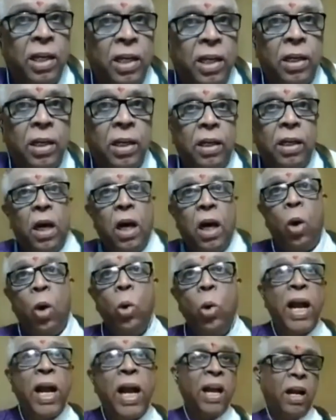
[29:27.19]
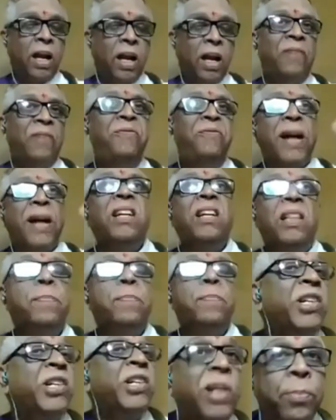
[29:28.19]
how do I affect the
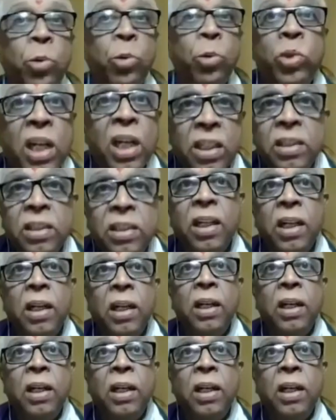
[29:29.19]
Panchabhutas?